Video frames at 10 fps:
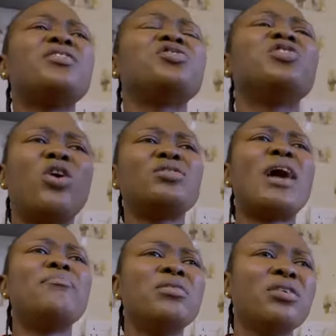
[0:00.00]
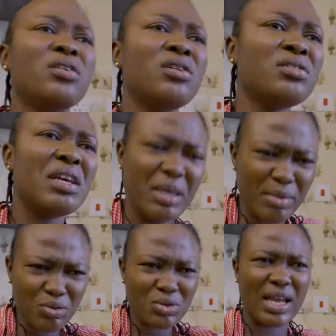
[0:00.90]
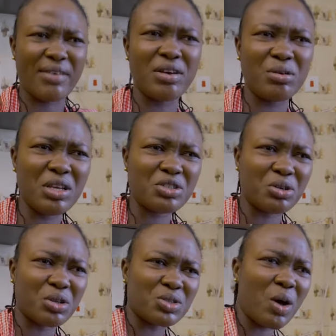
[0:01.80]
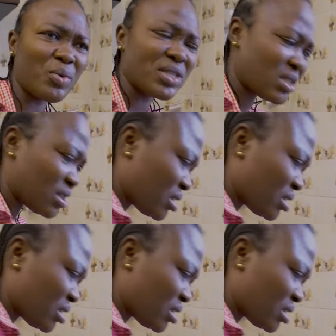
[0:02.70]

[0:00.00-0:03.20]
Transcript: kitchen, they order me. They give me rules and regulations. On top of it,